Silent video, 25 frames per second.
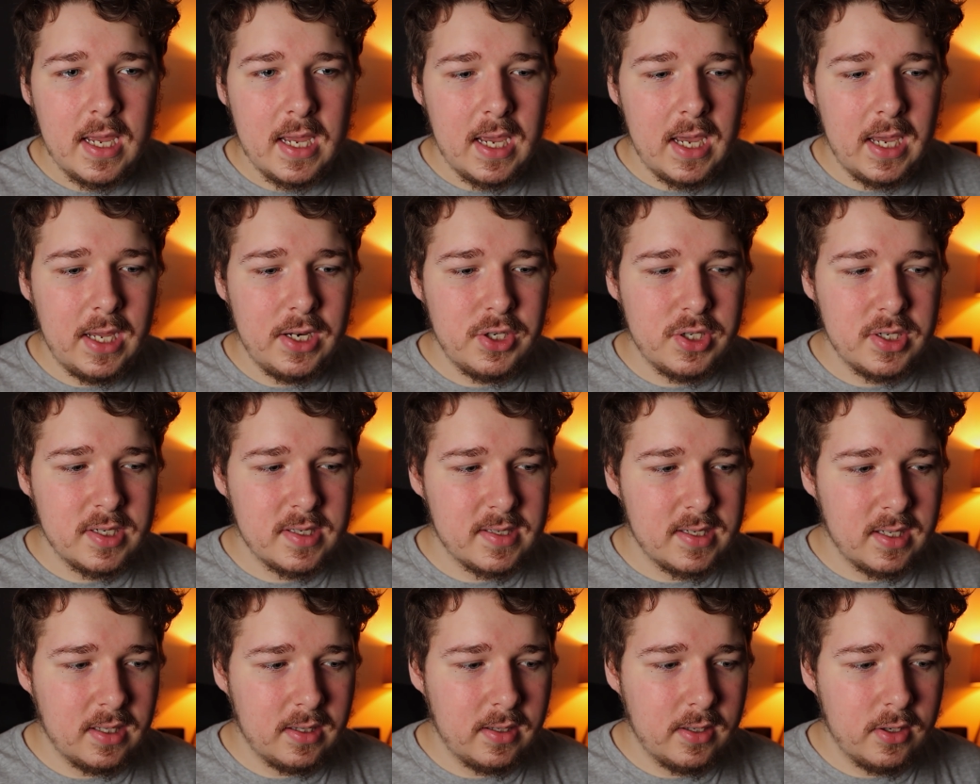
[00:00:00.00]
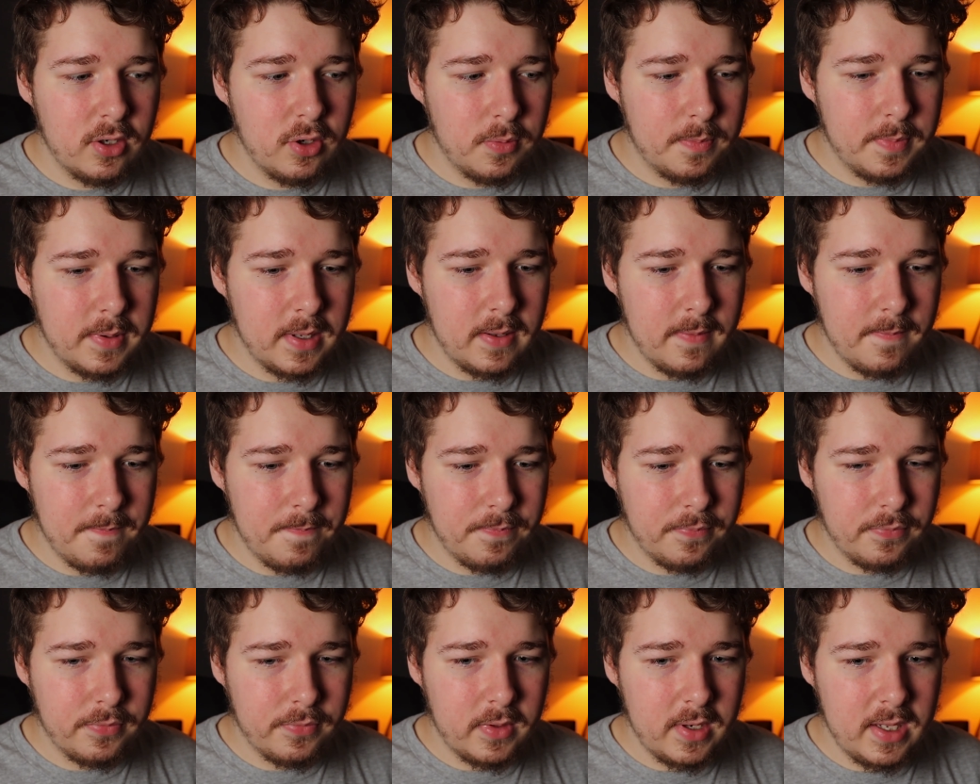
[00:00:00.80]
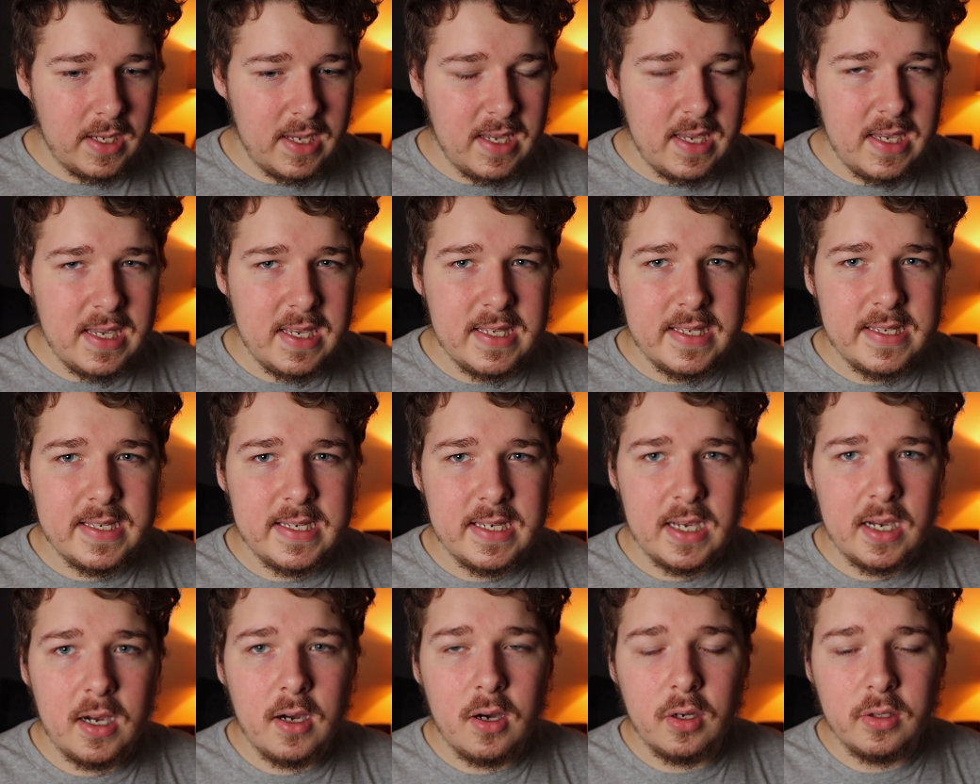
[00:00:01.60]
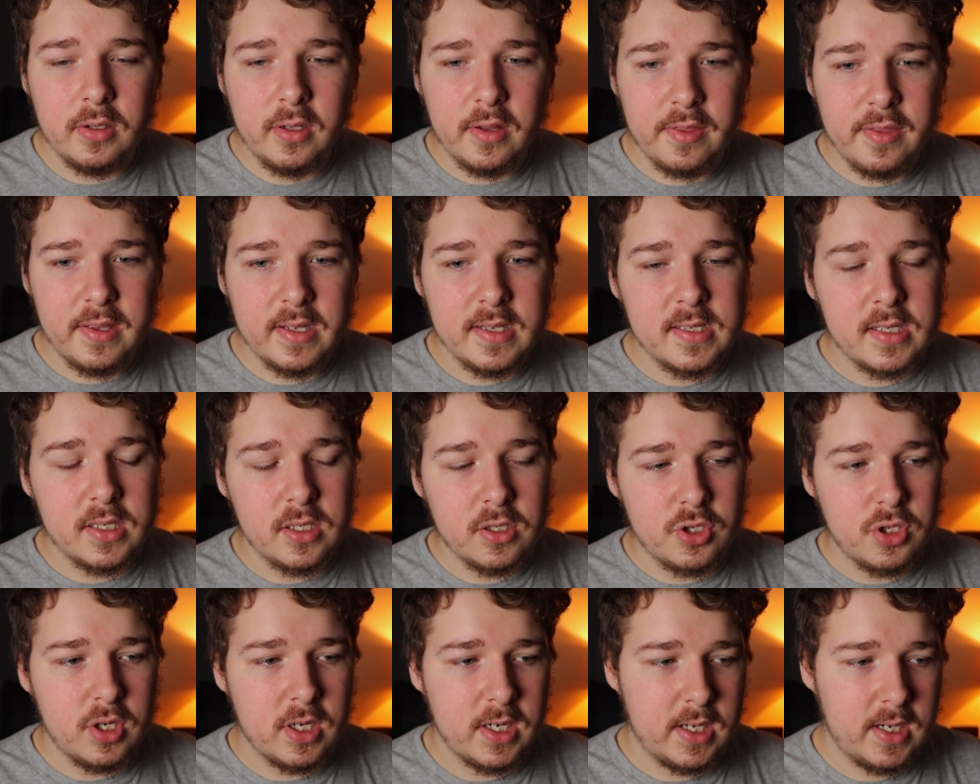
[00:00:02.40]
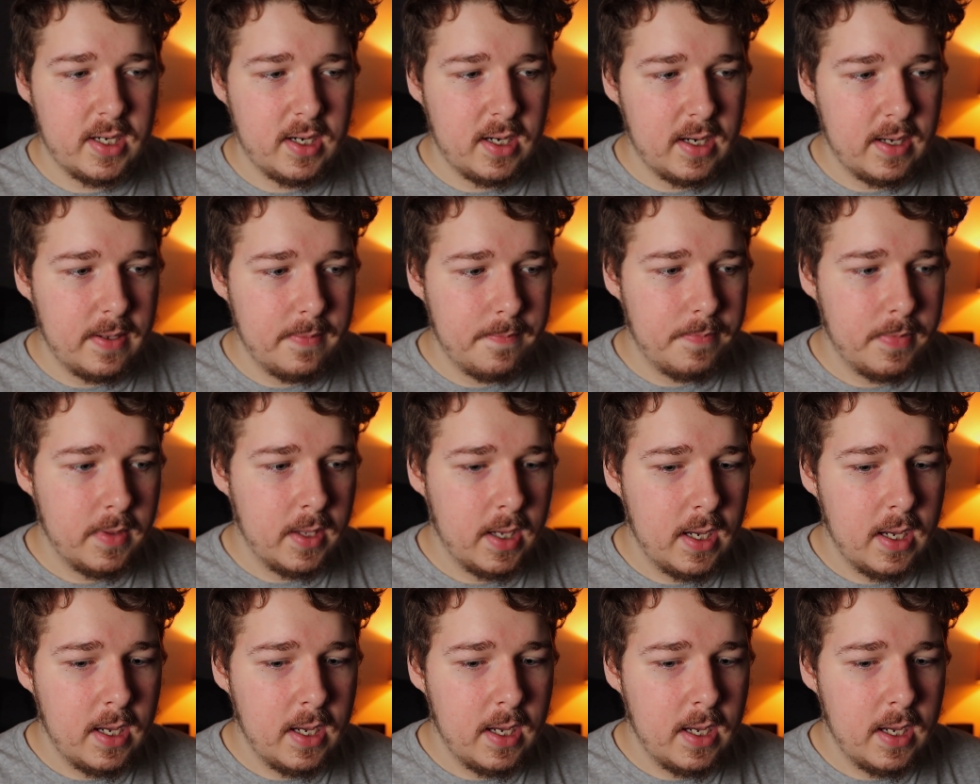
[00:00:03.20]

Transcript: and just a little bit easier on the things that you're trying to cut.